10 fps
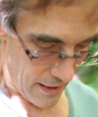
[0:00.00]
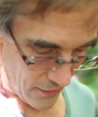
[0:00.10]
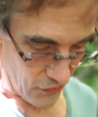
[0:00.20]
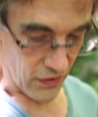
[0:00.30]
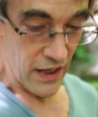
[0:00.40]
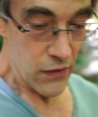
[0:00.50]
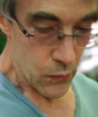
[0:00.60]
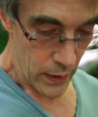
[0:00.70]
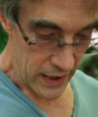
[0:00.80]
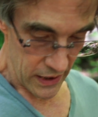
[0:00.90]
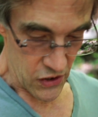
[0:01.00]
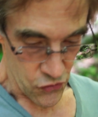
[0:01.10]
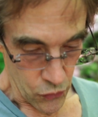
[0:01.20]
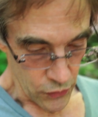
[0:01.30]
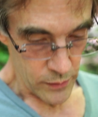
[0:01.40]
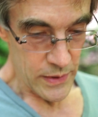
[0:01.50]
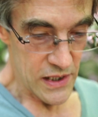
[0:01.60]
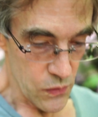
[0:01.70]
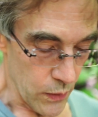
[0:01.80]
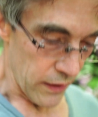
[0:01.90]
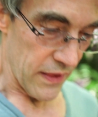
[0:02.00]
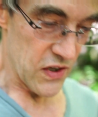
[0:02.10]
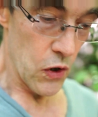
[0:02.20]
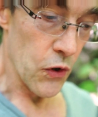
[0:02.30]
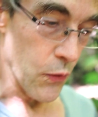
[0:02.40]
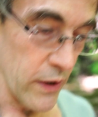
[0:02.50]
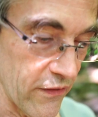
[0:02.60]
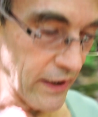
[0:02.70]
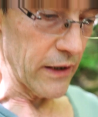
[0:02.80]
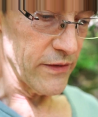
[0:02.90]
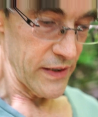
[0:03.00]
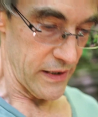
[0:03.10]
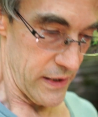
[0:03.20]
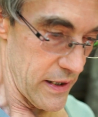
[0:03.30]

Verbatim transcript: The other way to control them is with solenoid valves.